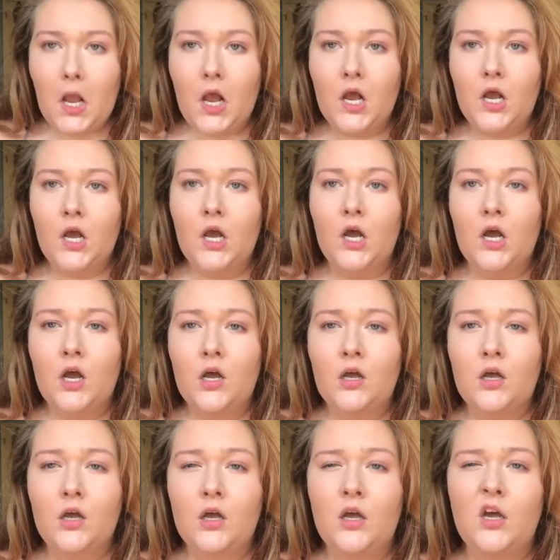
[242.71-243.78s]
setting
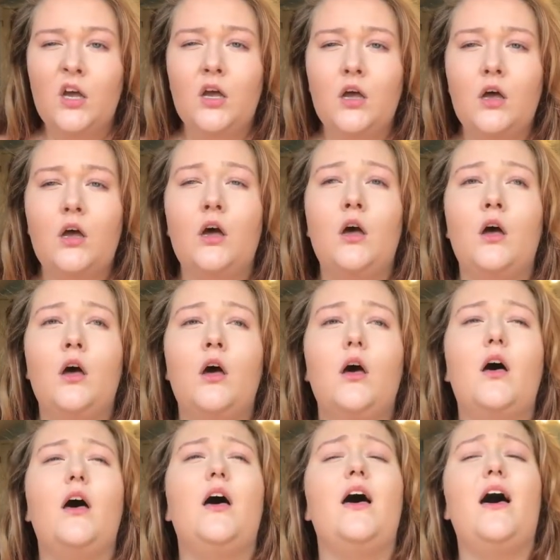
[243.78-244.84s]
powder in the
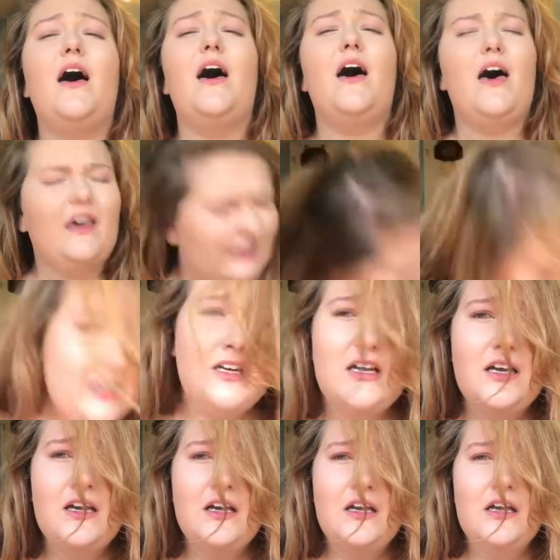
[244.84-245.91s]
shade
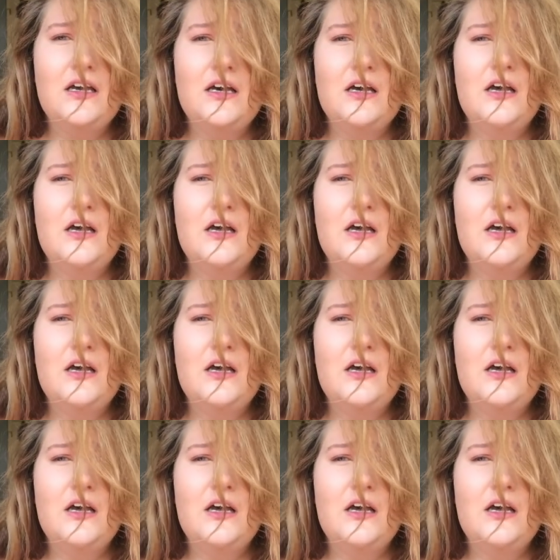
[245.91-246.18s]
Translucent